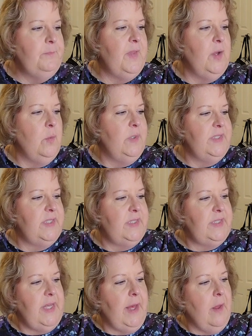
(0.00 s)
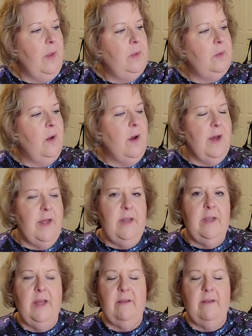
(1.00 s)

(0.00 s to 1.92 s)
there was a sale on